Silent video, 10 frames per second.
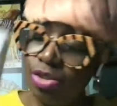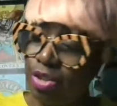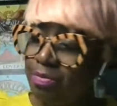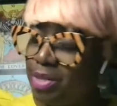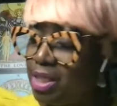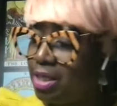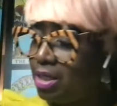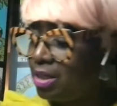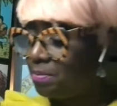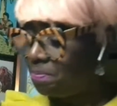
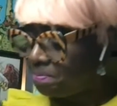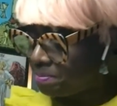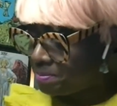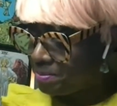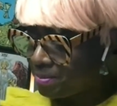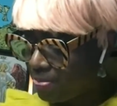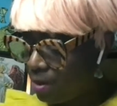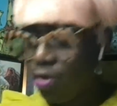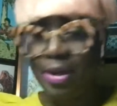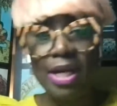Shipman.
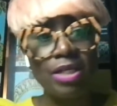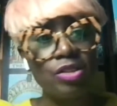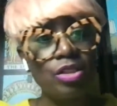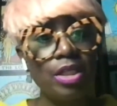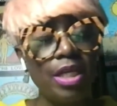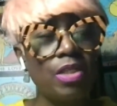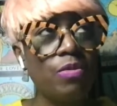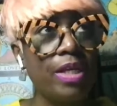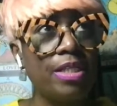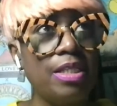Oh my gosh, today
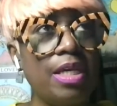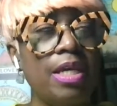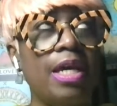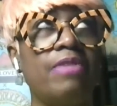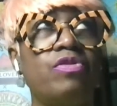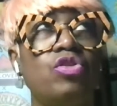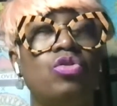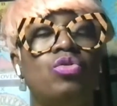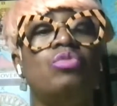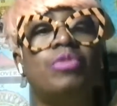is Wednesday. I have
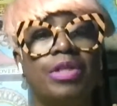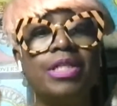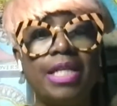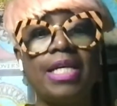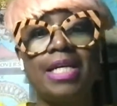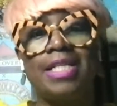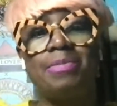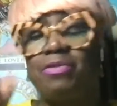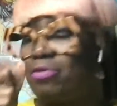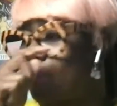2 more days
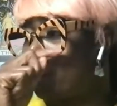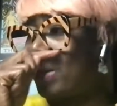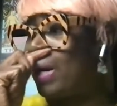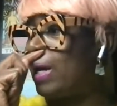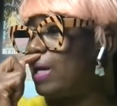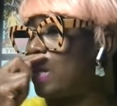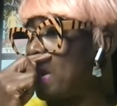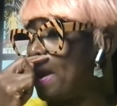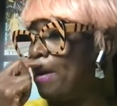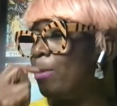before my,
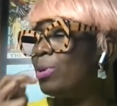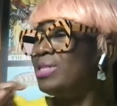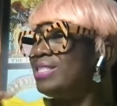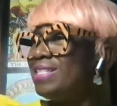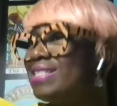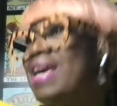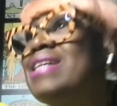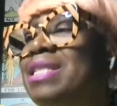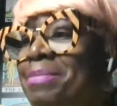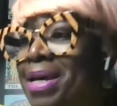what is it,
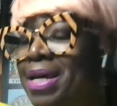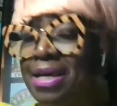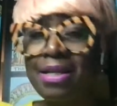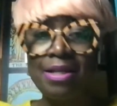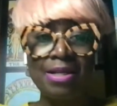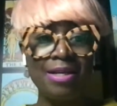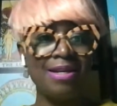Tasman